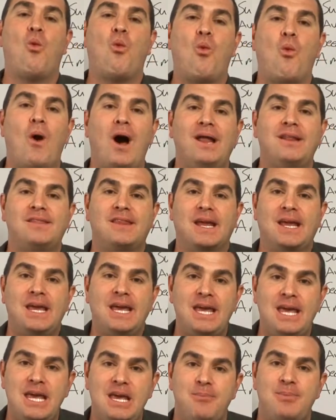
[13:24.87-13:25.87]
what the
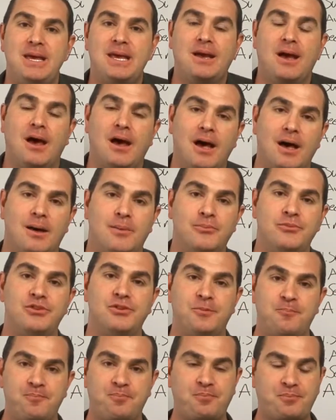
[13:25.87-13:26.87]
key
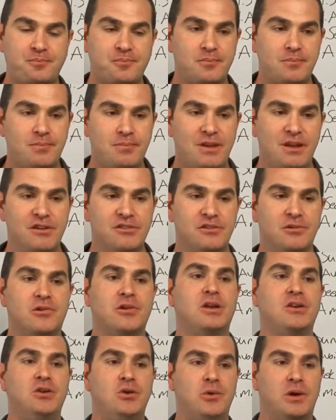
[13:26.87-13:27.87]
becomes is
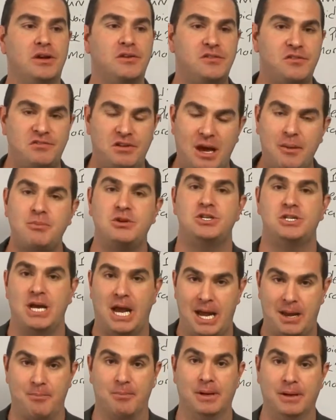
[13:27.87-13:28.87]
learning to accept
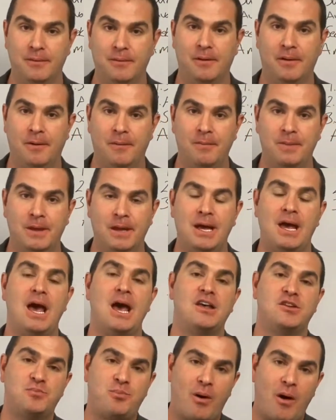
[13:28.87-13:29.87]
shame
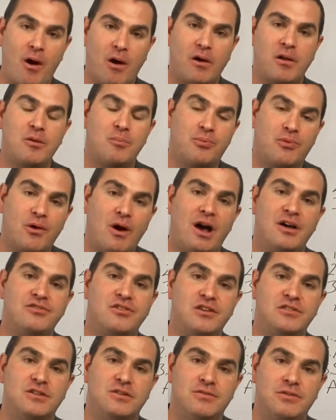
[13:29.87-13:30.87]
as part of the
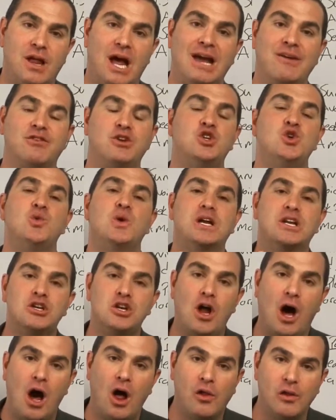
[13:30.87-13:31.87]
process of life and to
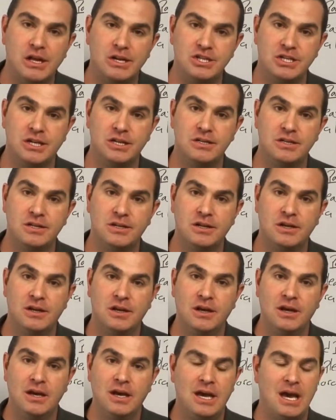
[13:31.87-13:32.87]
acknowledge it.
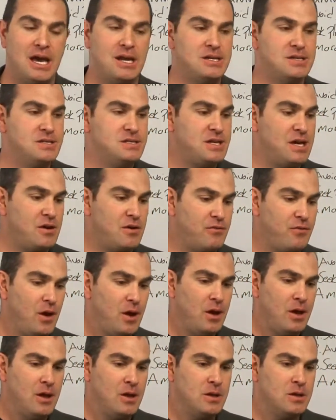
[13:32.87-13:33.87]
And instead of
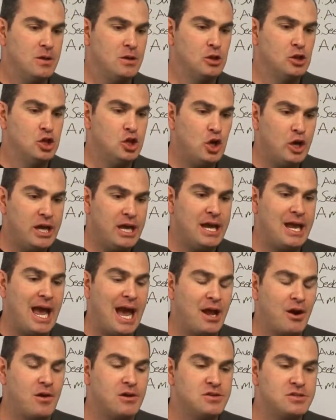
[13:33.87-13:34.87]
looking
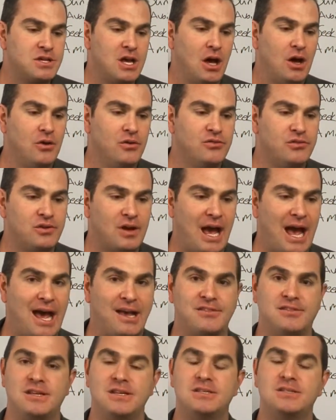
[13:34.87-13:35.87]
at ourselves
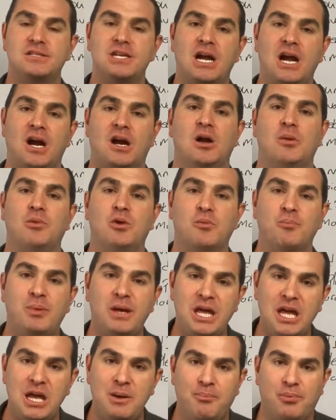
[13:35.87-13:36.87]
as these terrible
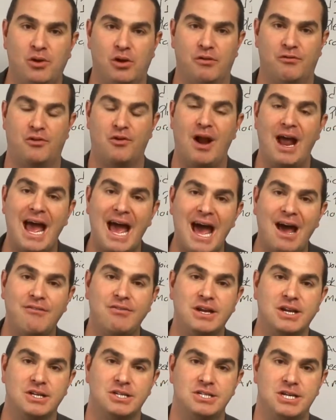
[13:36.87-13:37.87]
people for
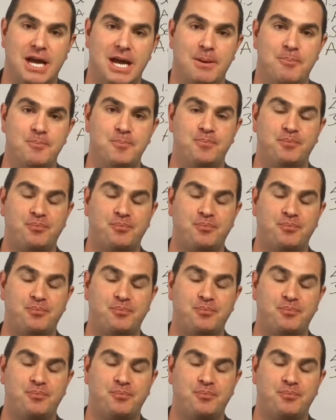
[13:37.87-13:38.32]
having shame,